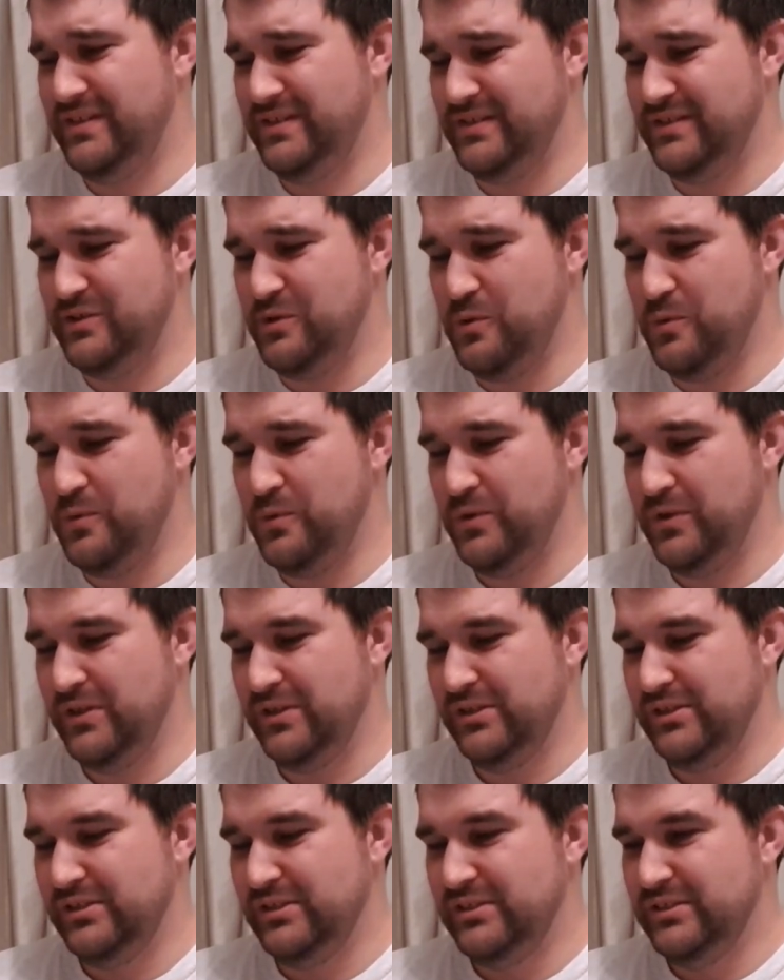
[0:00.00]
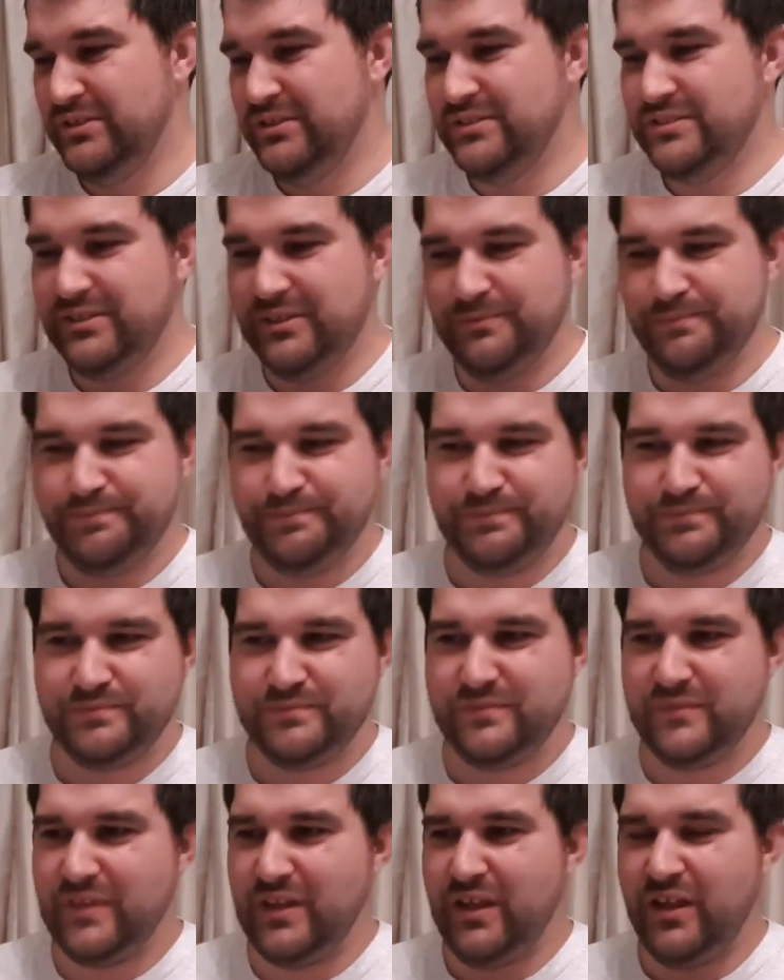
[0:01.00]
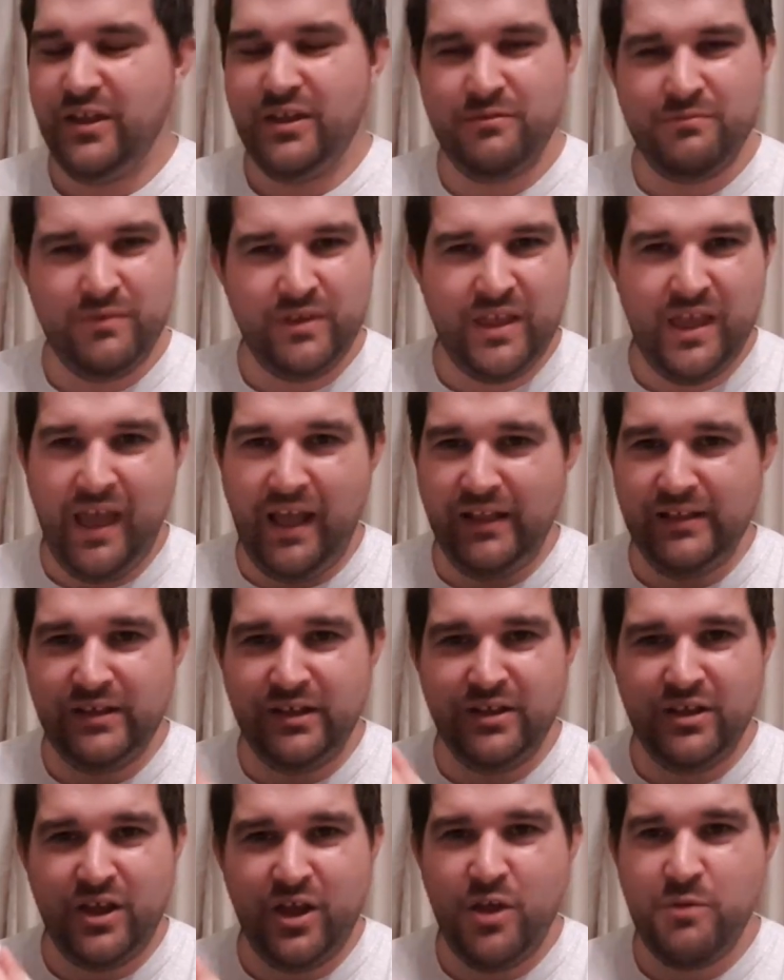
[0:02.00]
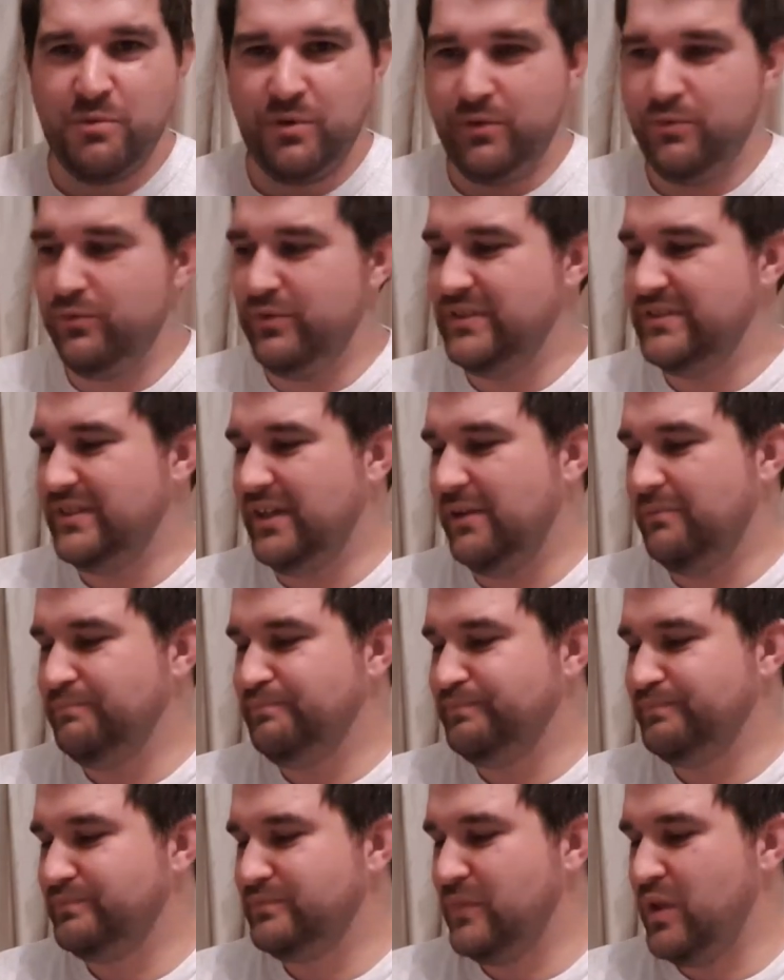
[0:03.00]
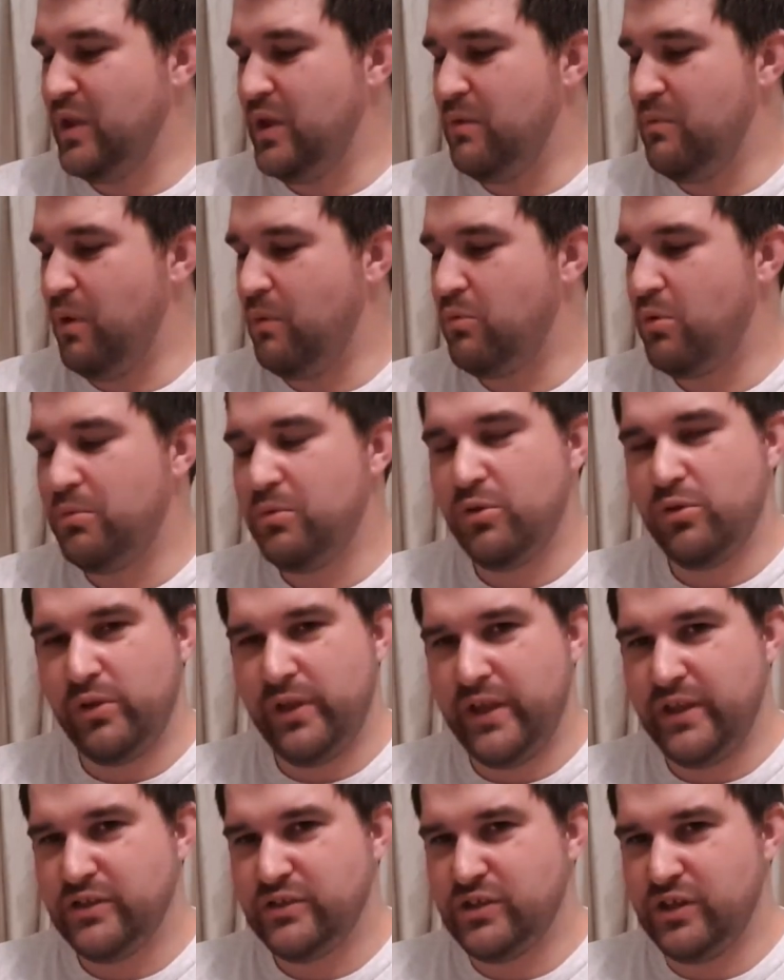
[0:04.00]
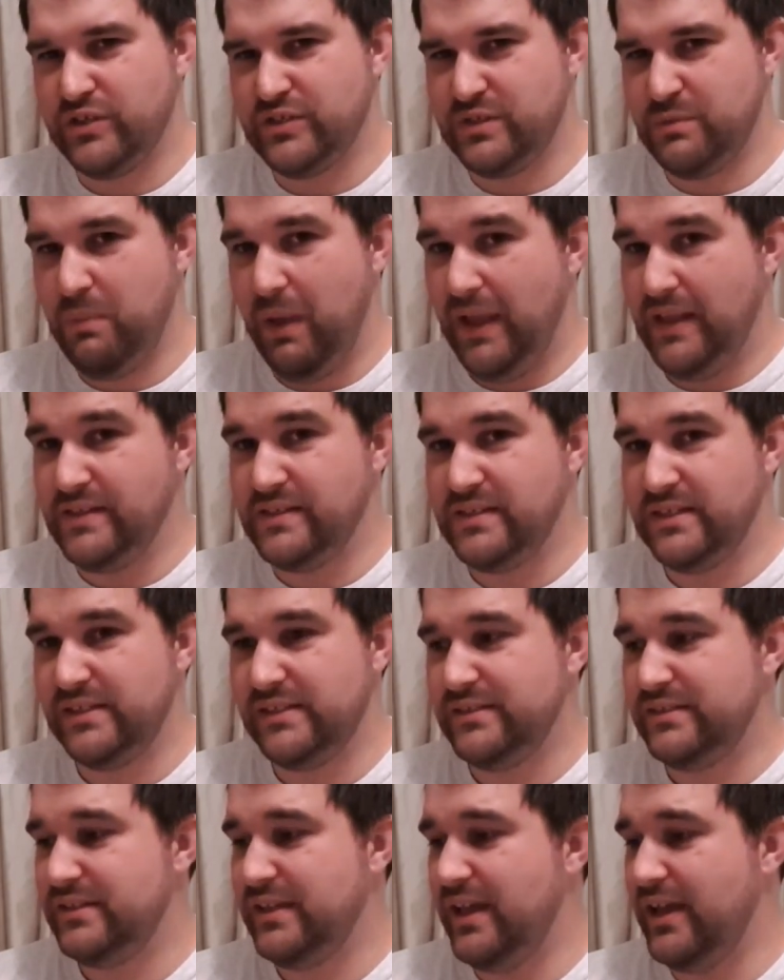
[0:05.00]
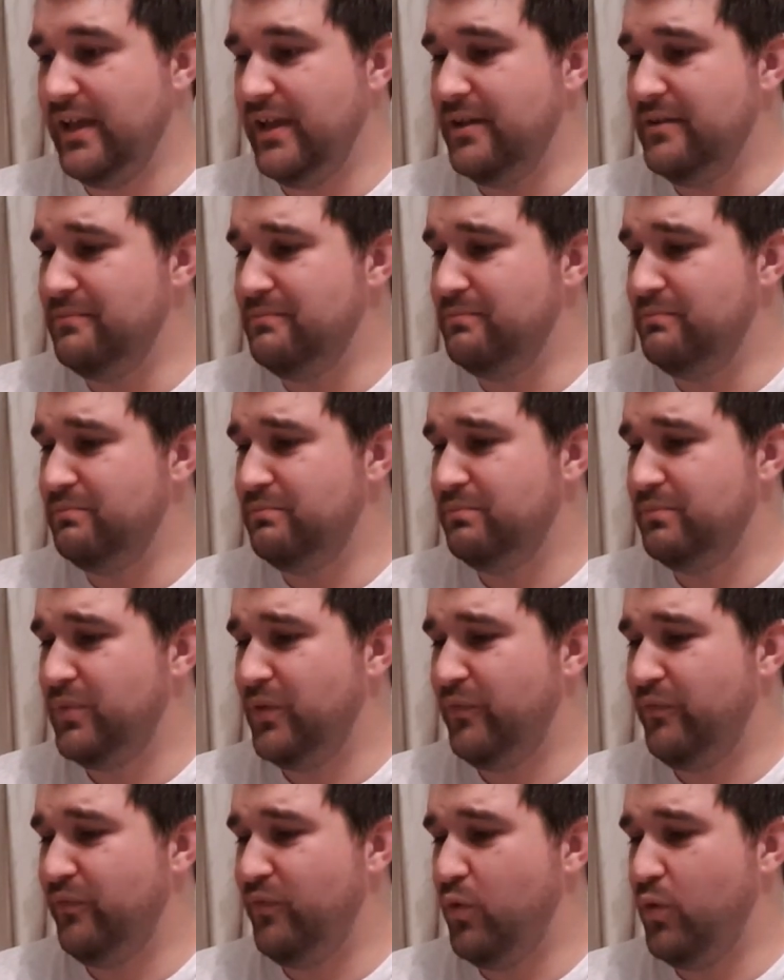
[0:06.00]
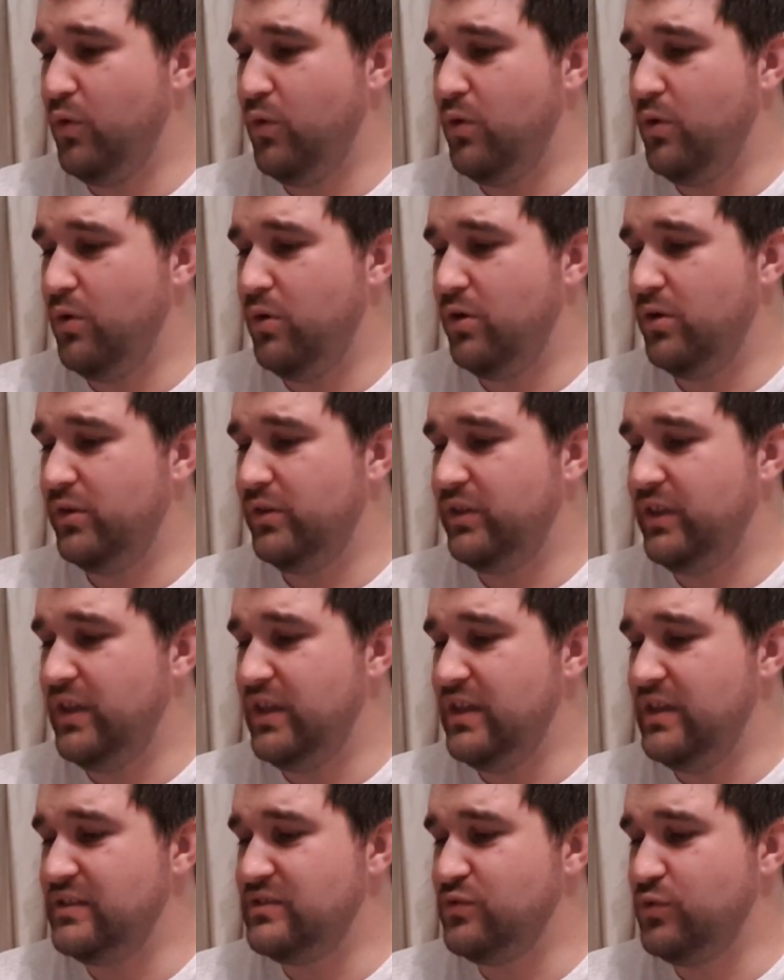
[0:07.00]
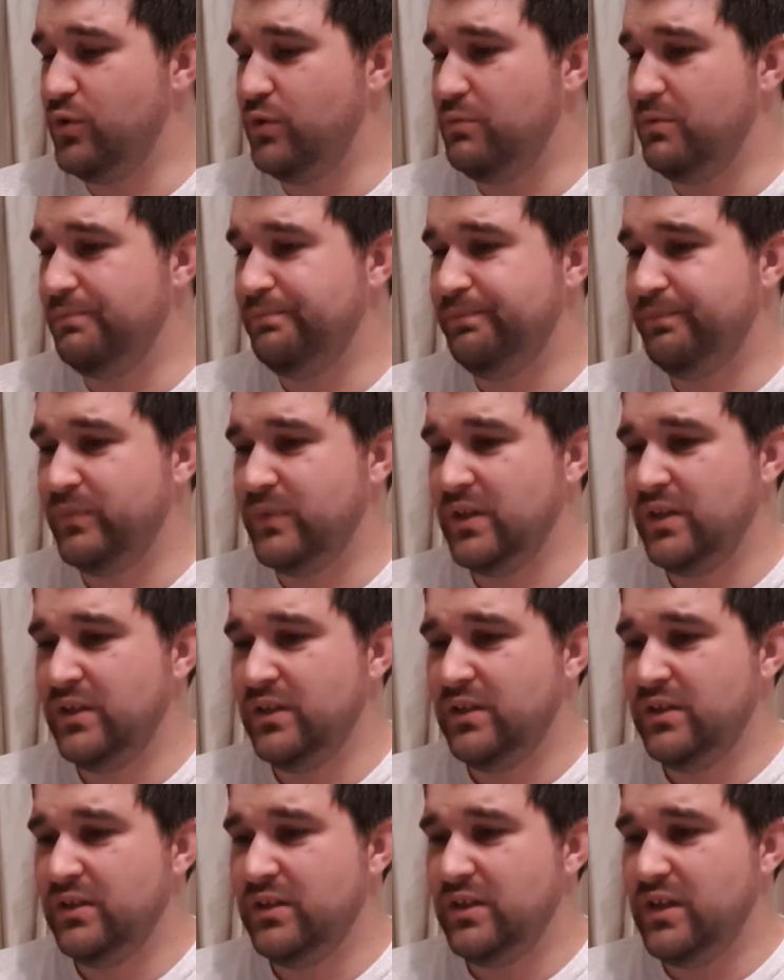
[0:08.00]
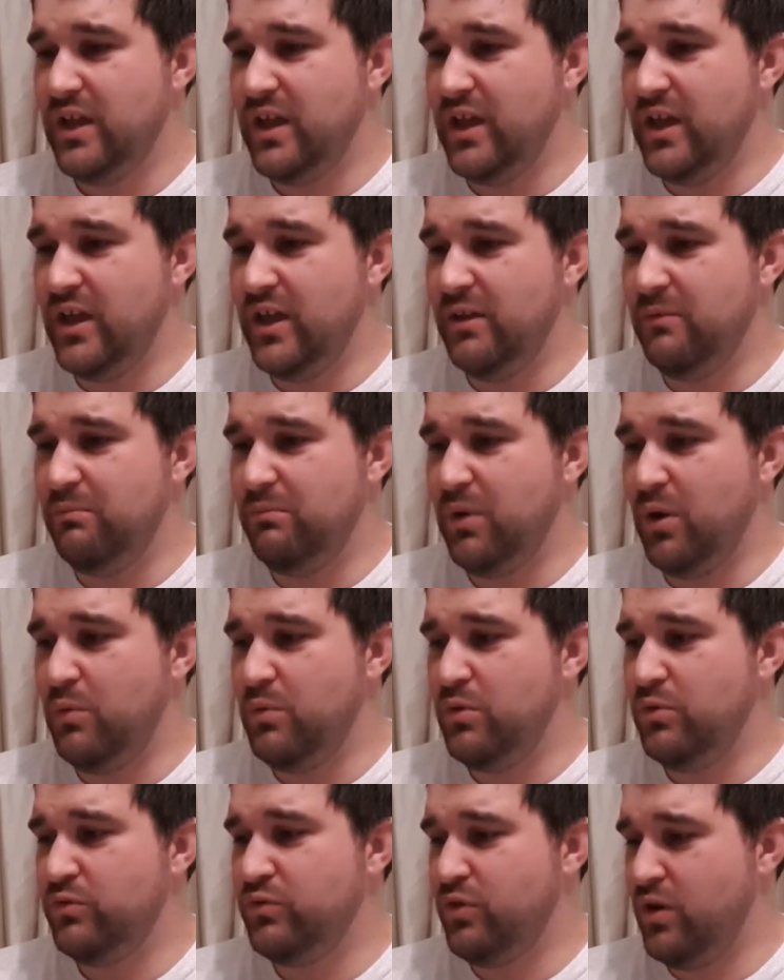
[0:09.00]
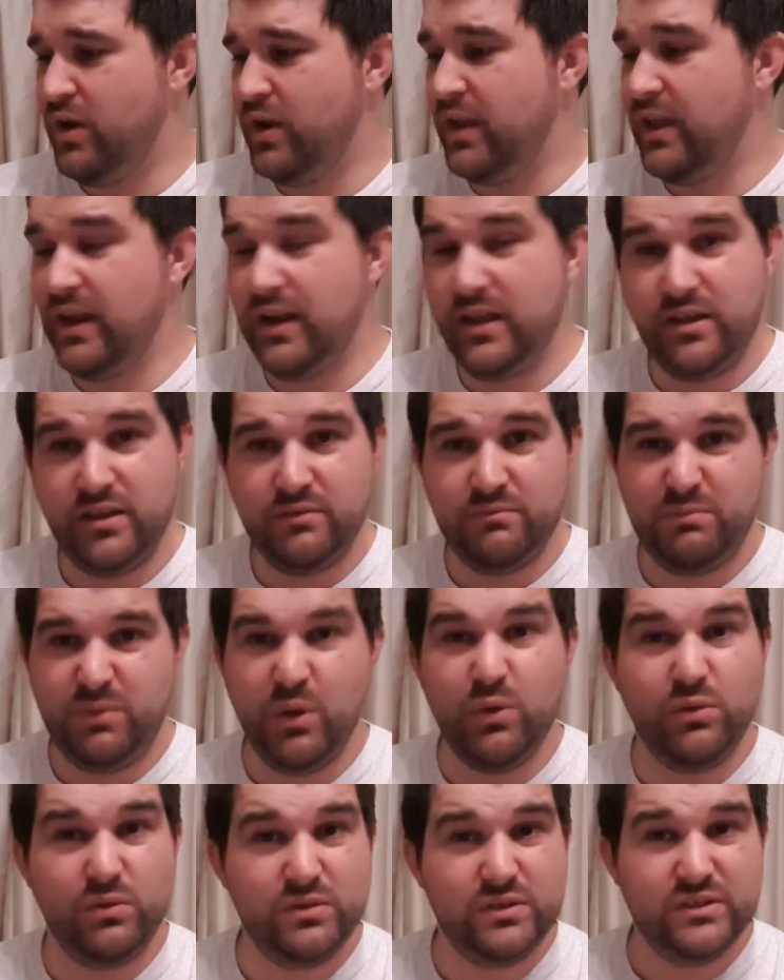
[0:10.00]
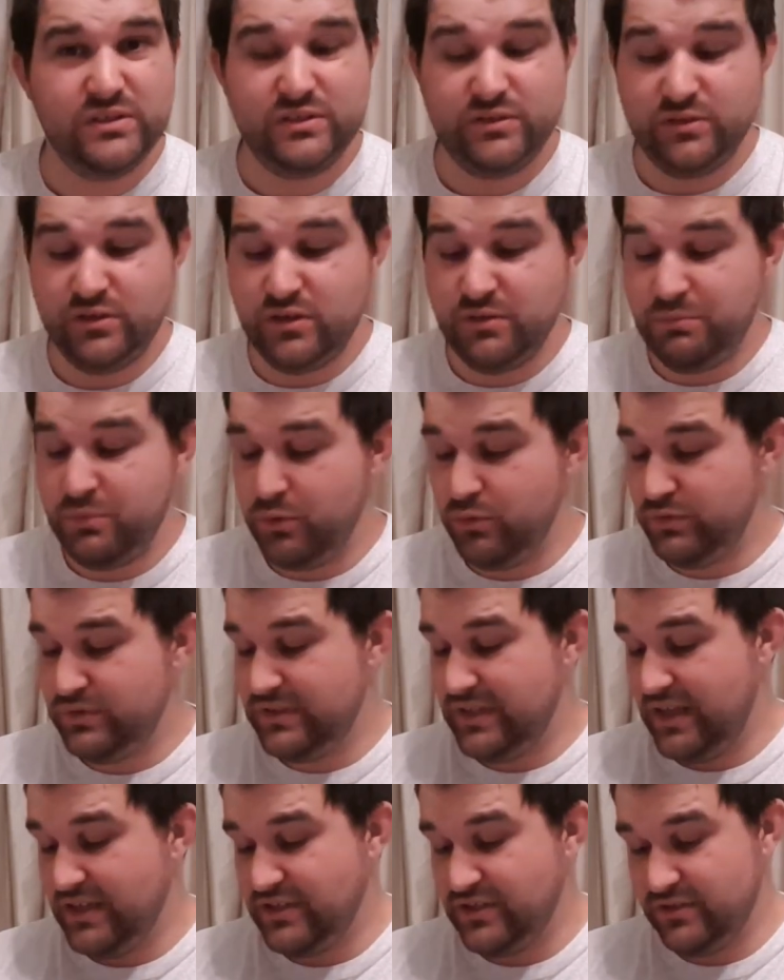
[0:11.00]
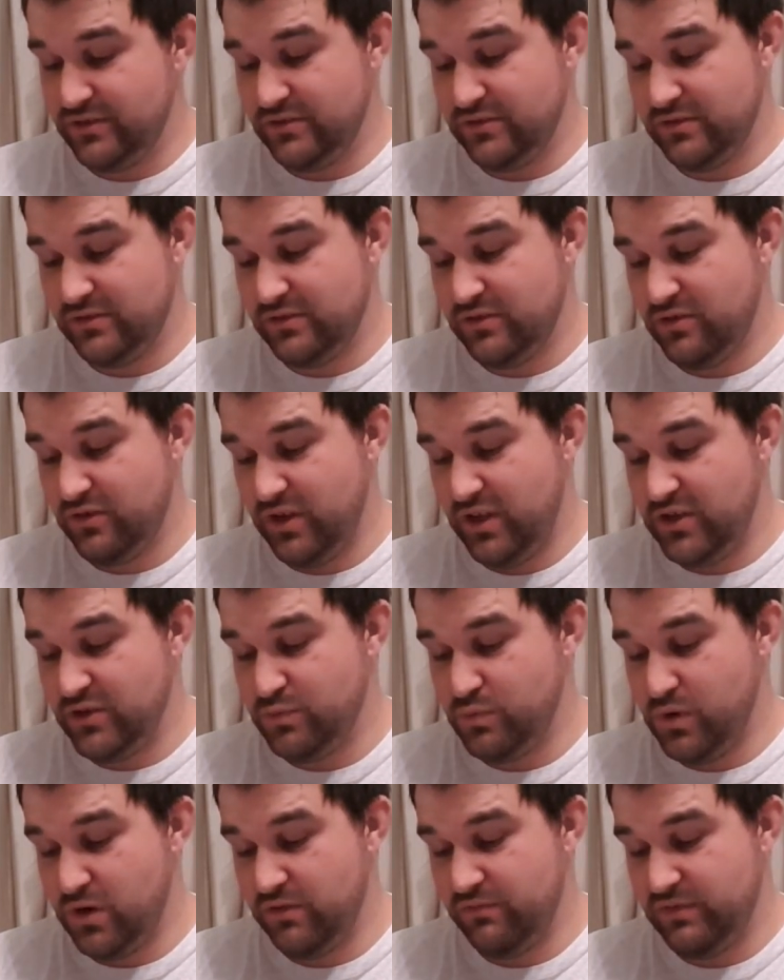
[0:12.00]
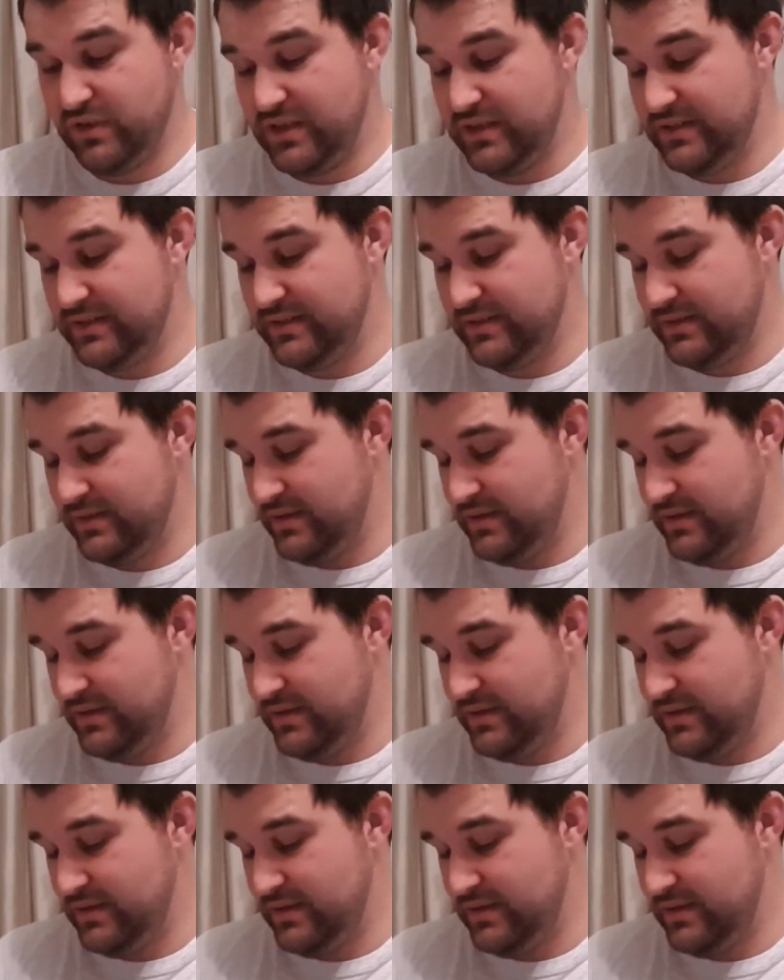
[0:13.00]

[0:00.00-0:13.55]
is cool. So again, I'm going to open all this up. I'm probably not getting a chance to paint it for the tournament, but I will try and get it built and do a build session on each one of these.